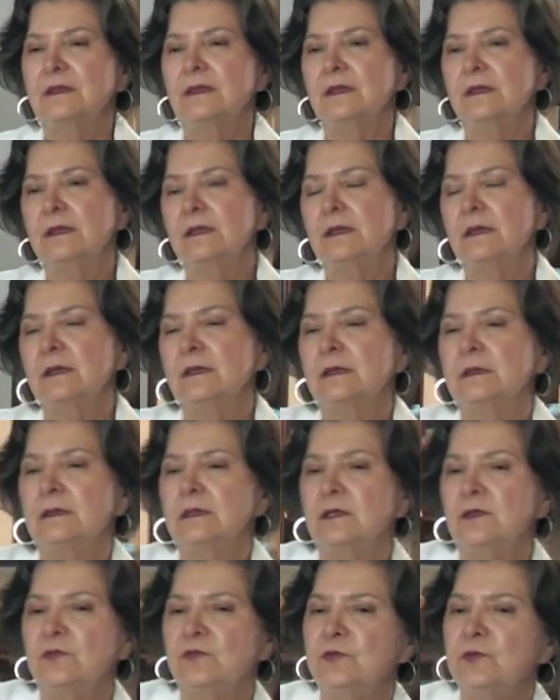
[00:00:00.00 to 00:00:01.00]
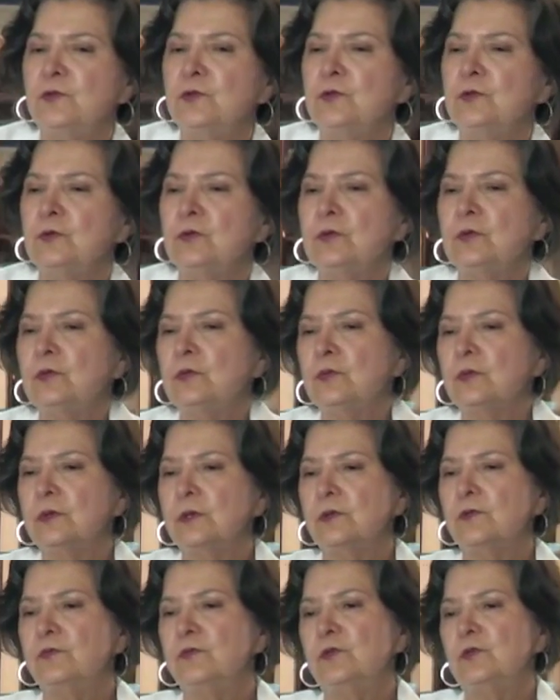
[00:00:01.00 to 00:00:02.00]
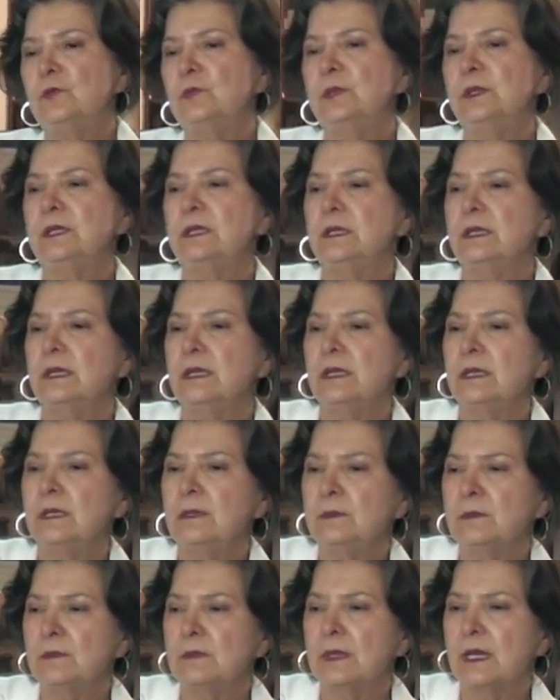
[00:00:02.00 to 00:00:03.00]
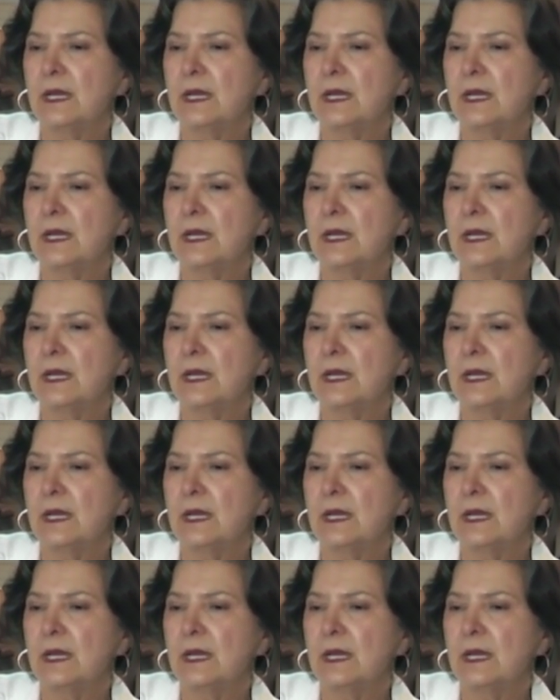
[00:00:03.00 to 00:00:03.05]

And if you became